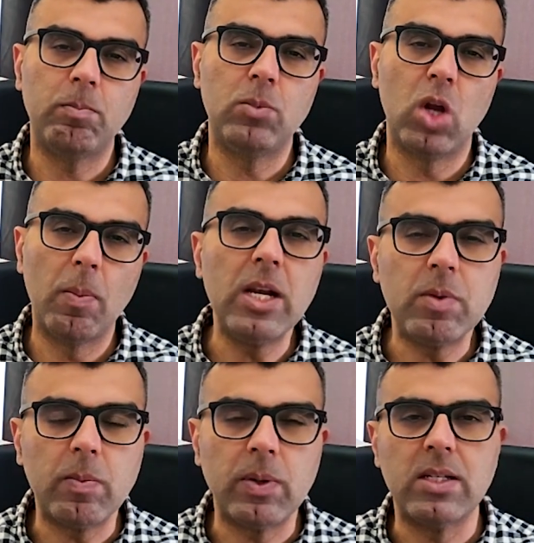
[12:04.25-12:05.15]
normally
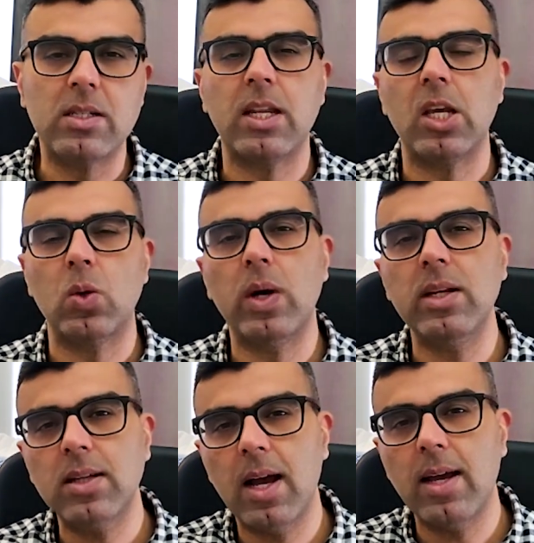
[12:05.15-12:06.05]
people just take
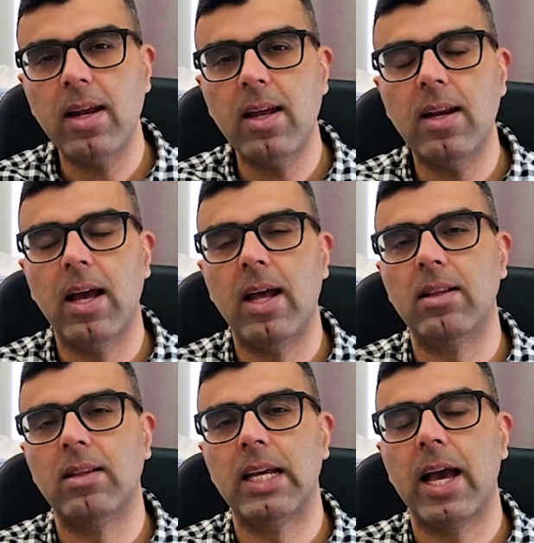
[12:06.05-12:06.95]
one-sided
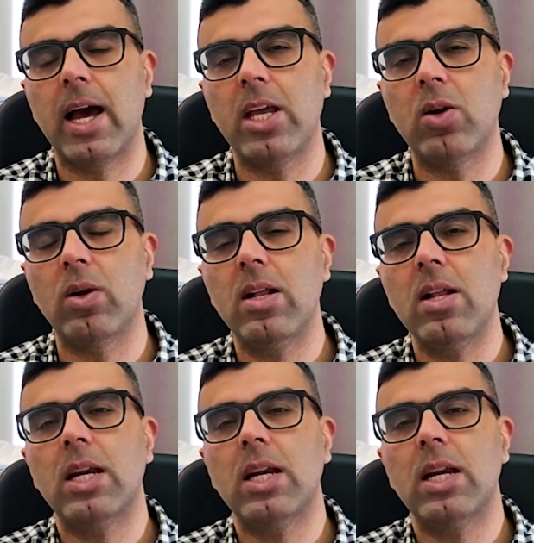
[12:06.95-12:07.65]
and they carry on.